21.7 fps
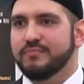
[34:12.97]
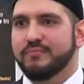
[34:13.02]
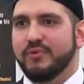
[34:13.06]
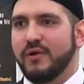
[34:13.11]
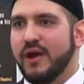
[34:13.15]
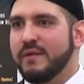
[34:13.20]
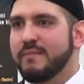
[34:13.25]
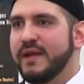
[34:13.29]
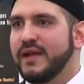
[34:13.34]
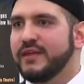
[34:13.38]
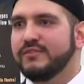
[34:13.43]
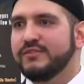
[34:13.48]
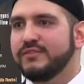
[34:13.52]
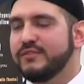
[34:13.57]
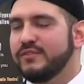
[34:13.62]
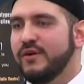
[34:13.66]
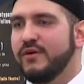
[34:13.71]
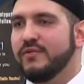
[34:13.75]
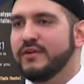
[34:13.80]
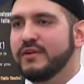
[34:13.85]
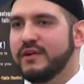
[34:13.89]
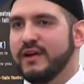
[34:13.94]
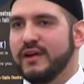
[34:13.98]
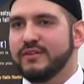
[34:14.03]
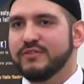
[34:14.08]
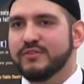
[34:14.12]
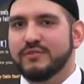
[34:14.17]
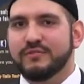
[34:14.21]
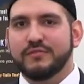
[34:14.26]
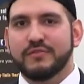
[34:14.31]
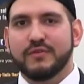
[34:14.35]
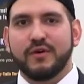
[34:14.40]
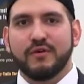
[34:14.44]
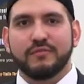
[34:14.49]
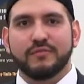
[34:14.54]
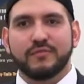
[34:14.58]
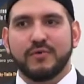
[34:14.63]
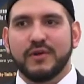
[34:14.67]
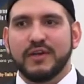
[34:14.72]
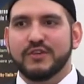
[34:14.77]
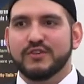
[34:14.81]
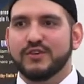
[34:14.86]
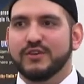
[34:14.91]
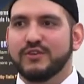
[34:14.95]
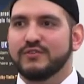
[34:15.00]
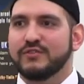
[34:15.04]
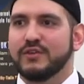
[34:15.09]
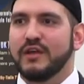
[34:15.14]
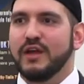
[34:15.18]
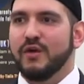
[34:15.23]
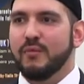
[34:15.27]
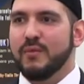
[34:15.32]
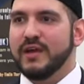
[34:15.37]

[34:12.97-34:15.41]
primates and other kinds of creatures.